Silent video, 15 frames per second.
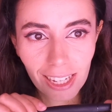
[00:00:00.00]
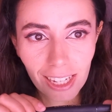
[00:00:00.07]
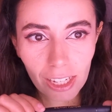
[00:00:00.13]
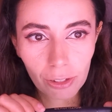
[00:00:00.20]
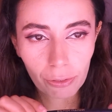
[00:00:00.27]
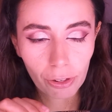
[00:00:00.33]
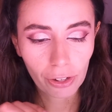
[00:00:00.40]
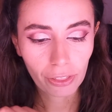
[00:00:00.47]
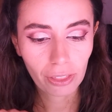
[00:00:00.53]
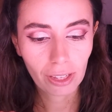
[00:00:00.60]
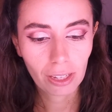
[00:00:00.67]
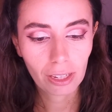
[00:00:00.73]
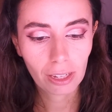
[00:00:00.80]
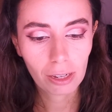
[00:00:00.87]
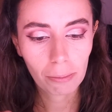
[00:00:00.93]
if you're
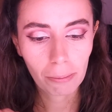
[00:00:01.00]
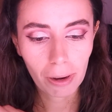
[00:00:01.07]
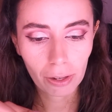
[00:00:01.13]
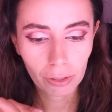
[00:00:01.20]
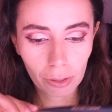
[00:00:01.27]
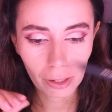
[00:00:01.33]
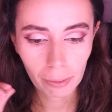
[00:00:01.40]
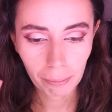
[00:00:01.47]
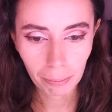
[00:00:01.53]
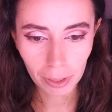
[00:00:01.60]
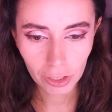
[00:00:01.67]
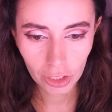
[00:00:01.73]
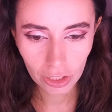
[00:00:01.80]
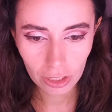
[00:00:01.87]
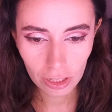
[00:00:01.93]
thinking about
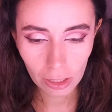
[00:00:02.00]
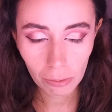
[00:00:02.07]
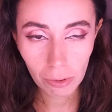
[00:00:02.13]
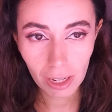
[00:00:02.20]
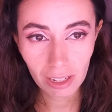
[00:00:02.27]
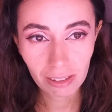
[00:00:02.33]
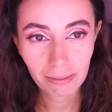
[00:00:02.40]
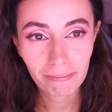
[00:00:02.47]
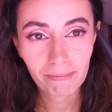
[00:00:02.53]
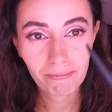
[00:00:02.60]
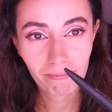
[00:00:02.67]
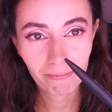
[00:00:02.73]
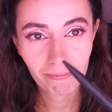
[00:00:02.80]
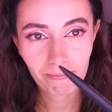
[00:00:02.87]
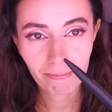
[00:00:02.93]
purchasing one,
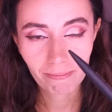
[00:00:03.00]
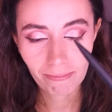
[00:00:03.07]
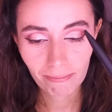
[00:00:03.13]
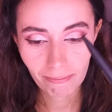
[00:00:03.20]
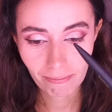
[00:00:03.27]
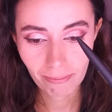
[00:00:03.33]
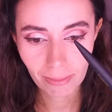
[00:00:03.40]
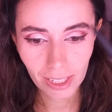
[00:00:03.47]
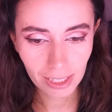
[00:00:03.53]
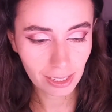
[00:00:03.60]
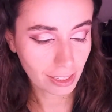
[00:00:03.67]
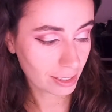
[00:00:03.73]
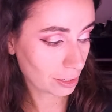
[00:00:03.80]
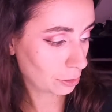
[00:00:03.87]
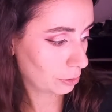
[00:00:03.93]
this
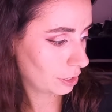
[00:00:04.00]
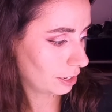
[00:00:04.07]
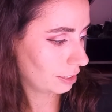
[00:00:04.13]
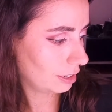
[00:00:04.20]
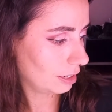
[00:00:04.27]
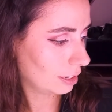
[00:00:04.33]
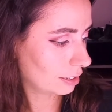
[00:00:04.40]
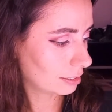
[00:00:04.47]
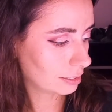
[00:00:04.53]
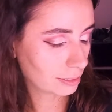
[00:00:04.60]
is a good idea.